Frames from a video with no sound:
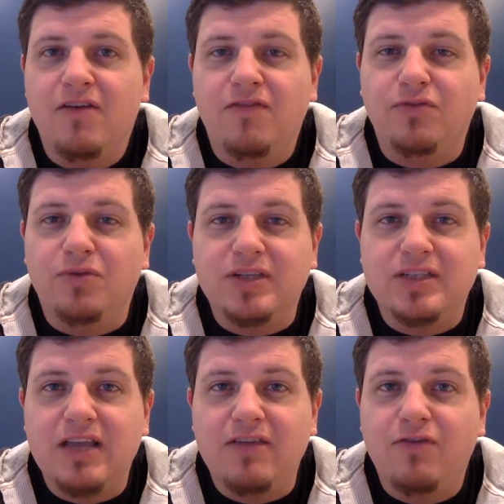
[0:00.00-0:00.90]
Florida
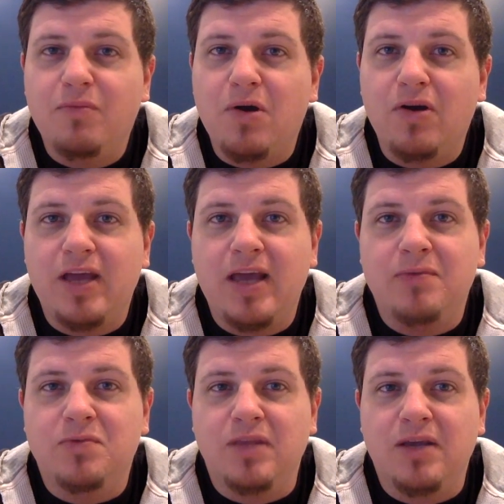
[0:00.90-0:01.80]
State football
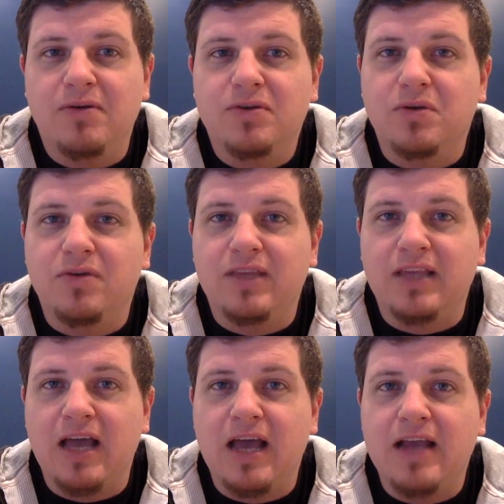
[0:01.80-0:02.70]
games when they were sort of at
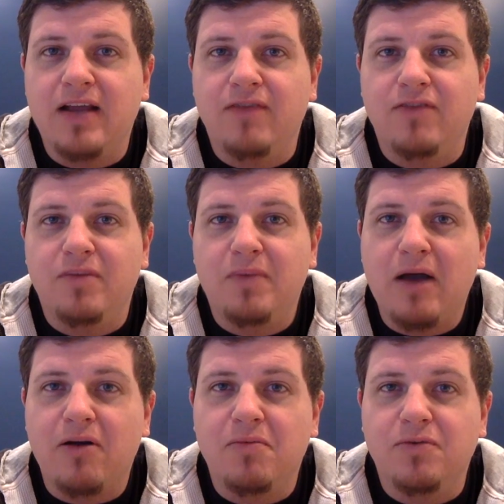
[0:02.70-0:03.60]
the height of their power.